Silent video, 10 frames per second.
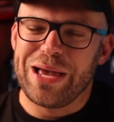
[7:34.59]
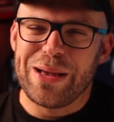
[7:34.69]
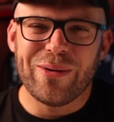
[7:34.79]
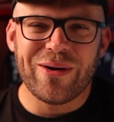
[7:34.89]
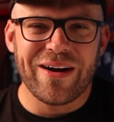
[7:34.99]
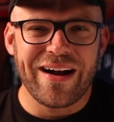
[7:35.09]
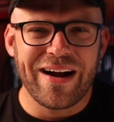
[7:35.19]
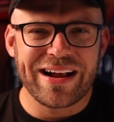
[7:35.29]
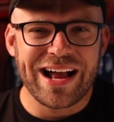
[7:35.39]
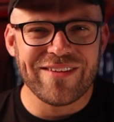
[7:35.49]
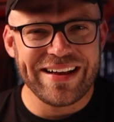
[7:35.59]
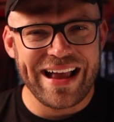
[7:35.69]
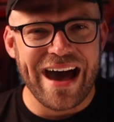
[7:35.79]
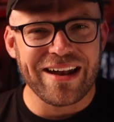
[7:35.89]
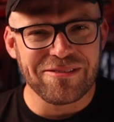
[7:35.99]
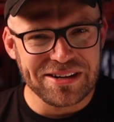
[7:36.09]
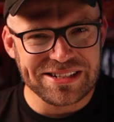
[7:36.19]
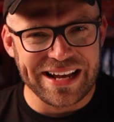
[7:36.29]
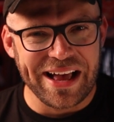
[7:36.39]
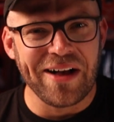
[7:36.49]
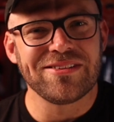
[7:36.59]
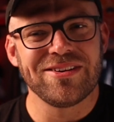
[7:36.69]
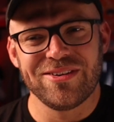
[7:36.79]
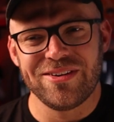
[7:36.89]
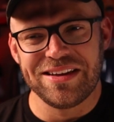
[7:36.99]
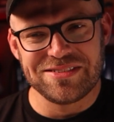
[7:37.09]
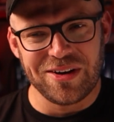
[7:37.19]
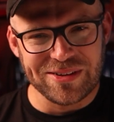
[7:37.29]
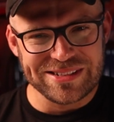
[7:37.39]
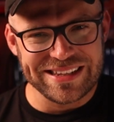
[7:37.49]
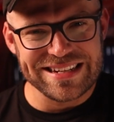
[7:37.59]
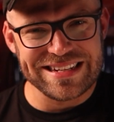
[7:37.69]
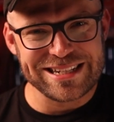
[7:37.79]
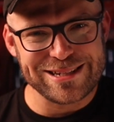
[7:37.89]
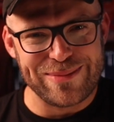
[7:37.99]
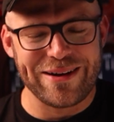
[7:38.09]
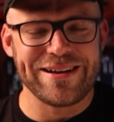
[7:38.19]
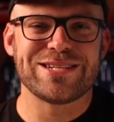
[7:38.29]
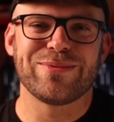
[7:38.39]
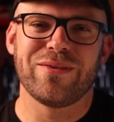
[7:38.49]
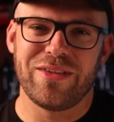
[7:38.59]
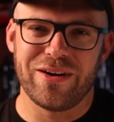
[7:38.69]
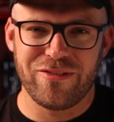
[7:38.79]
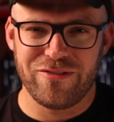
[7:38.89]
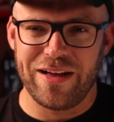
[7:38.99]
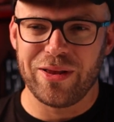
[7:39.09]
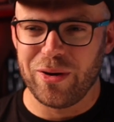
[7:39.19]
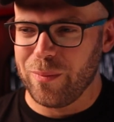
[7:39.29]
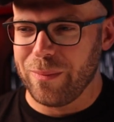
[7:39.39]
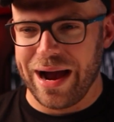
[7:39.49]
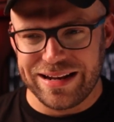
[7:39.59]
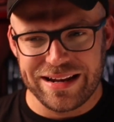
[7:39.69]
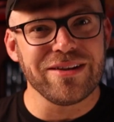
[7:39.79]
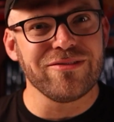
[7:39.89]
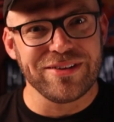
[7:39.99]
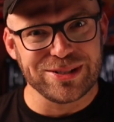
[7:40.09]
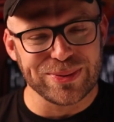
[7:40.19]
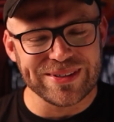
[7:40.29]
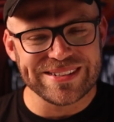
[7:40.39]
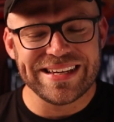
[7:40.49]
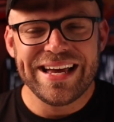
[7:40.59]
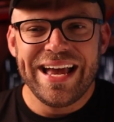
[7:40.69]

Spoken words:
people are coming out of their shell to indulge in this experience with their fellow minded individuals,